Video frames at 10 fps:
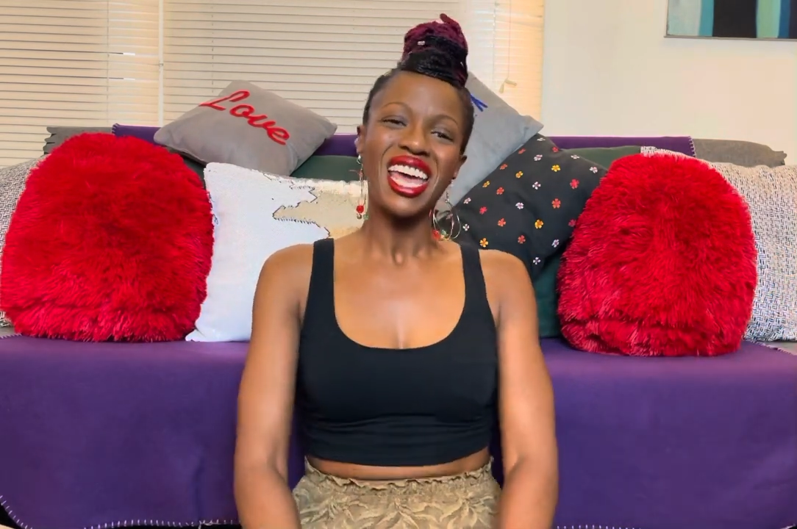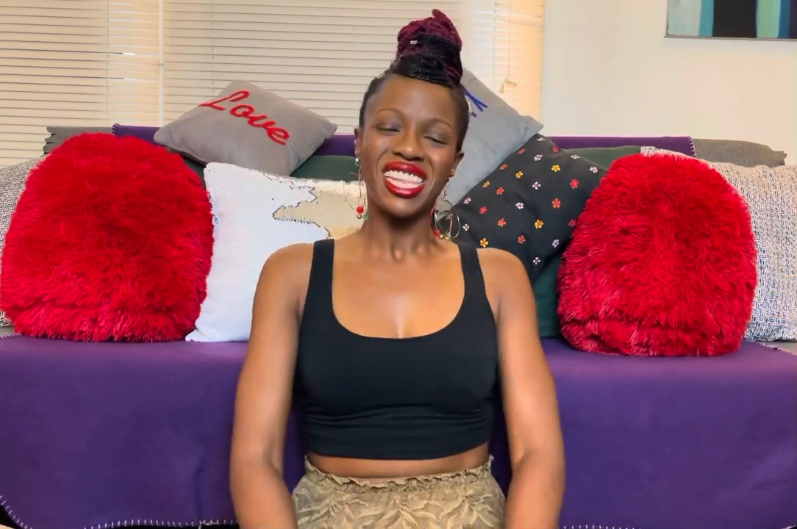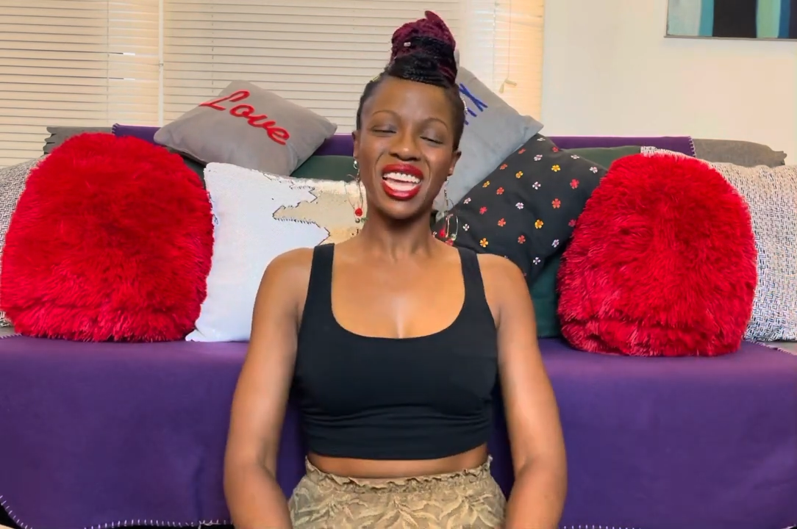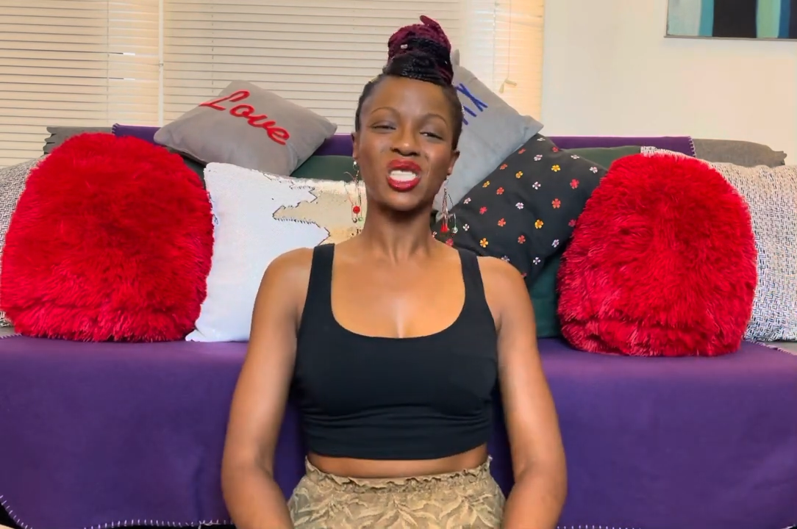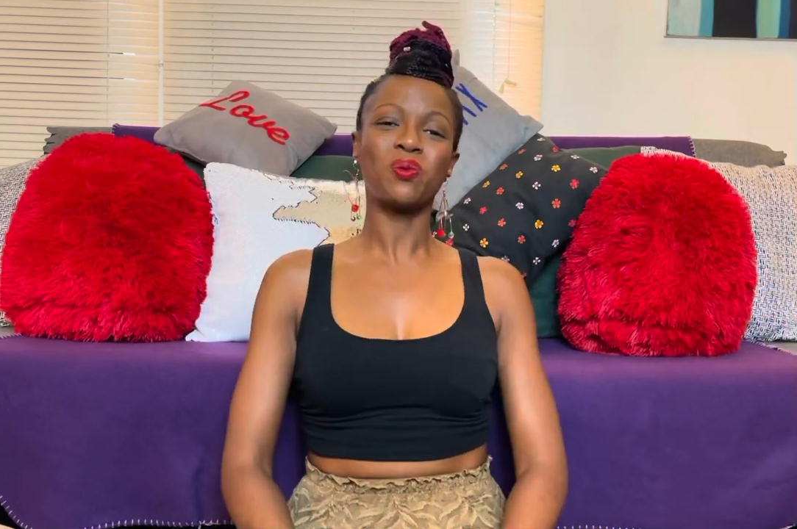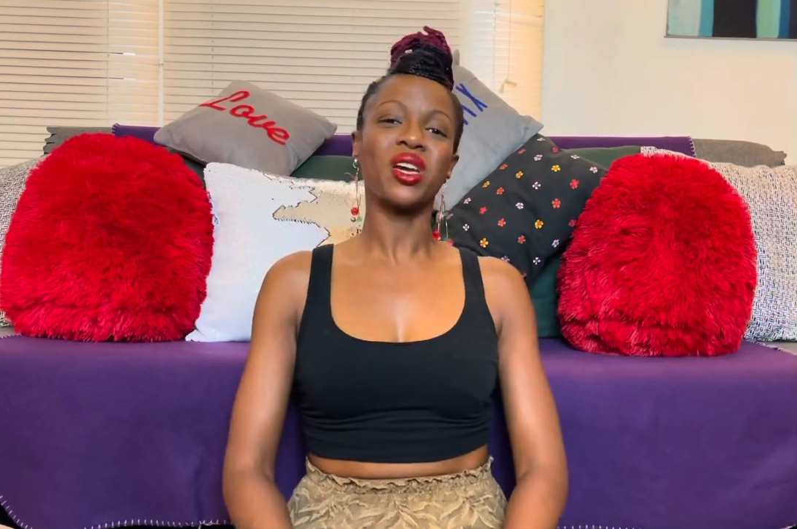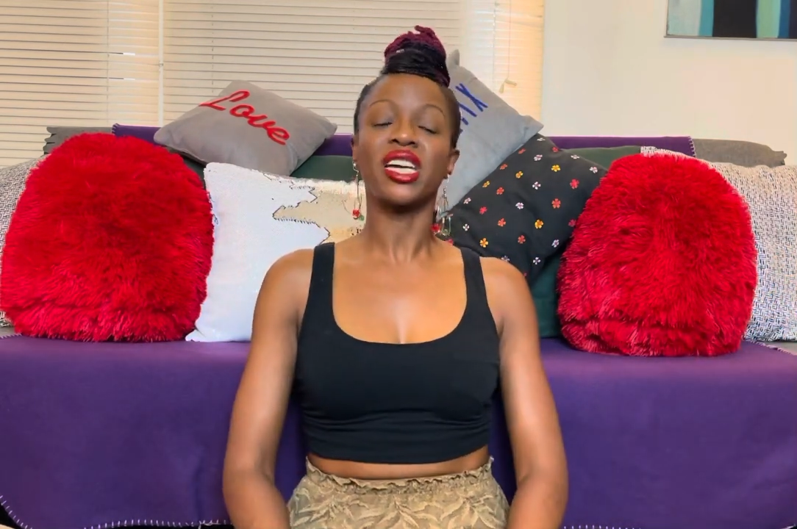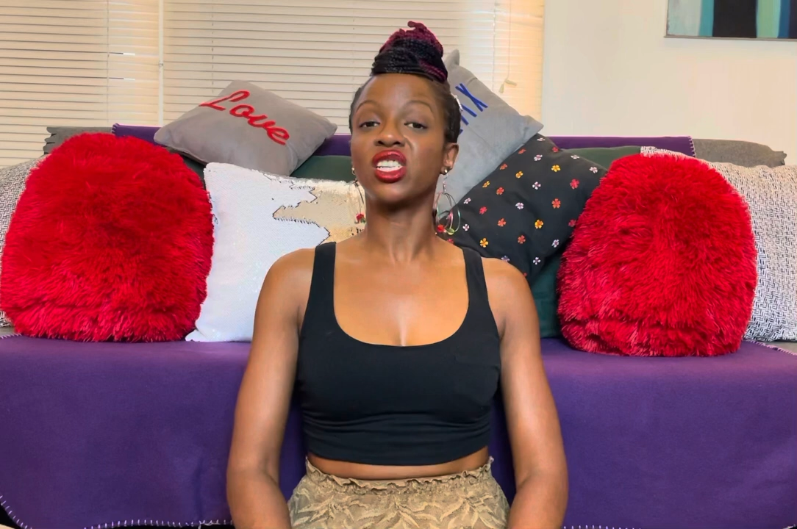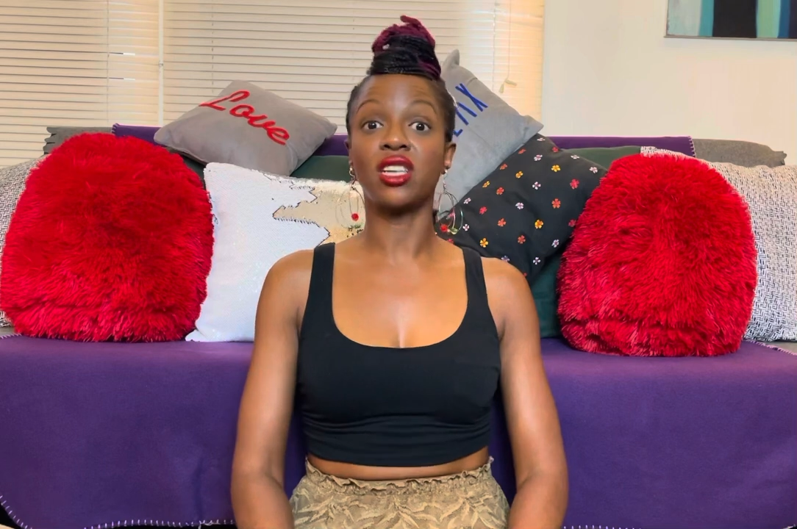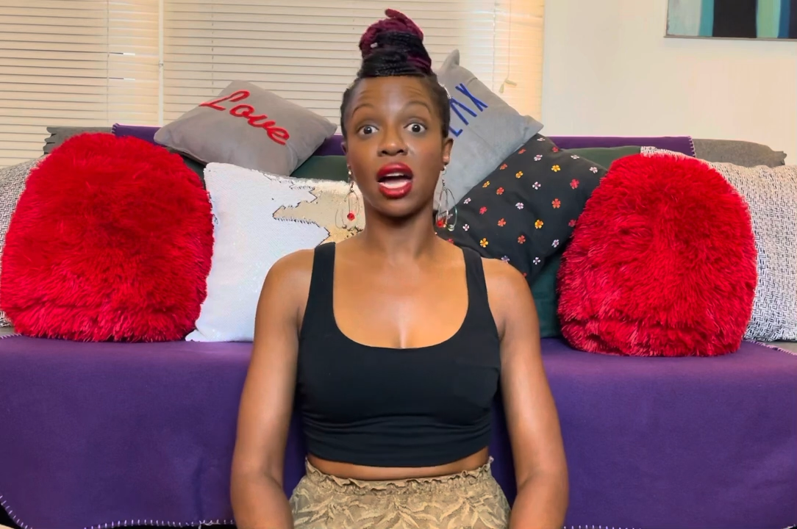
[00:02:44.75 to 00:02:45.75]
Next pick I
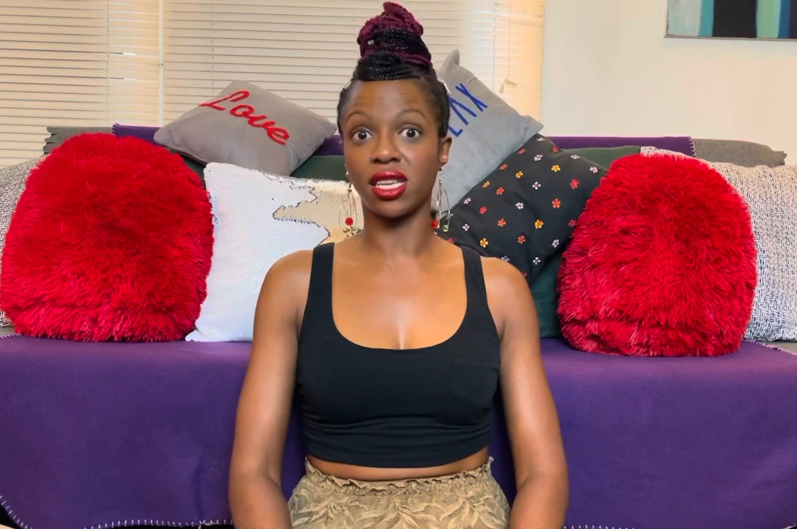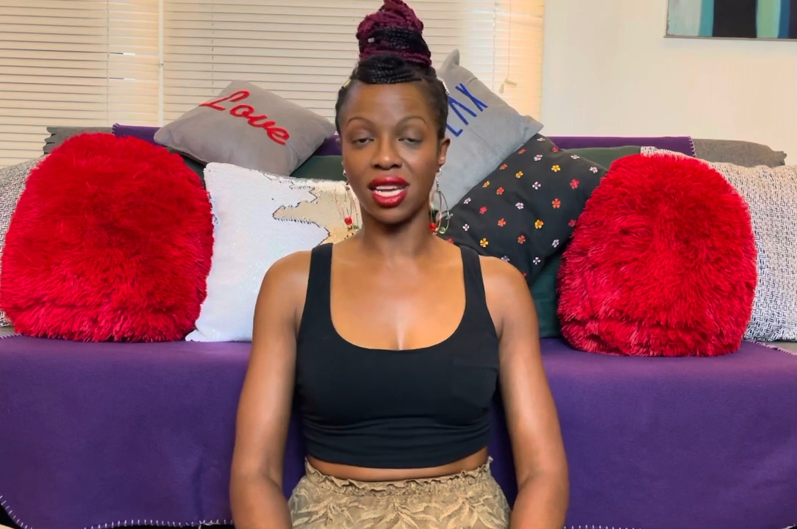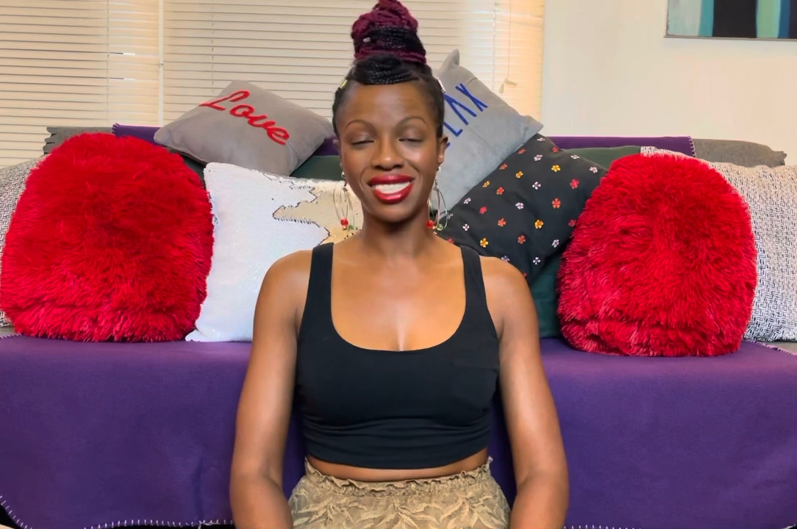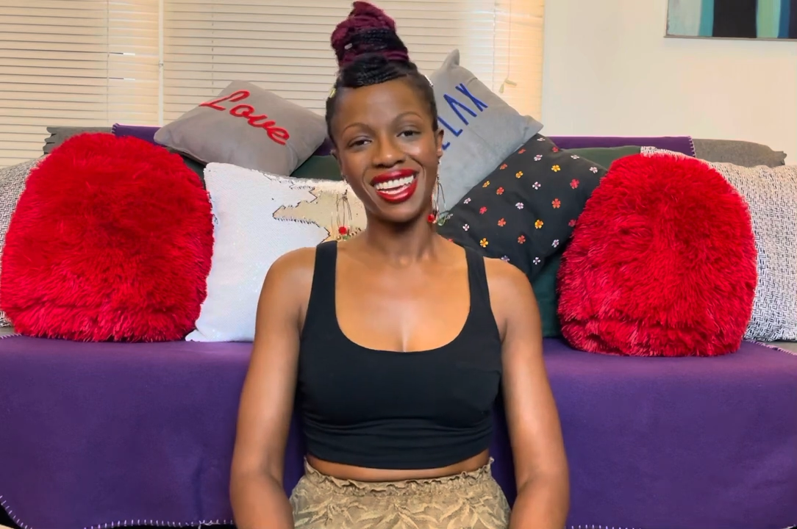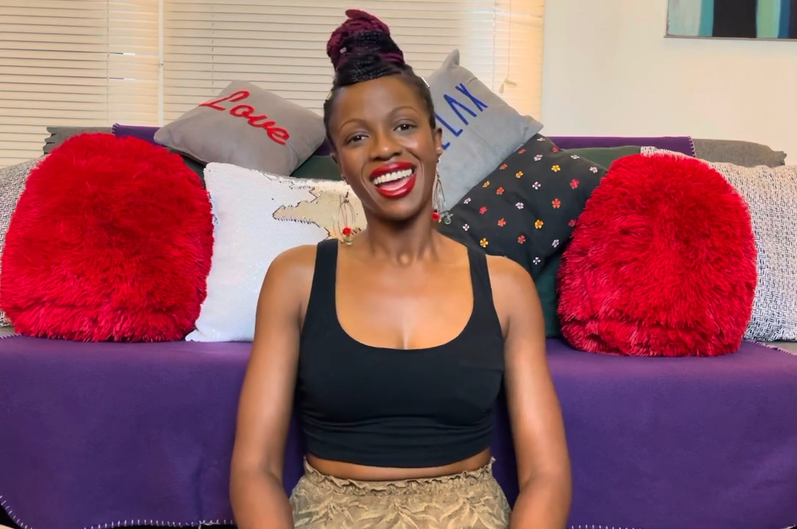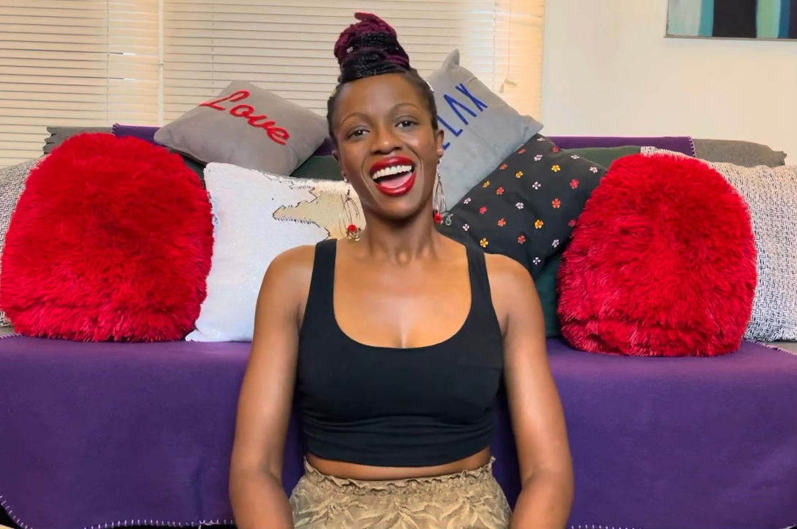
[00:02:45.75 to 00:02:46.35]
did not get.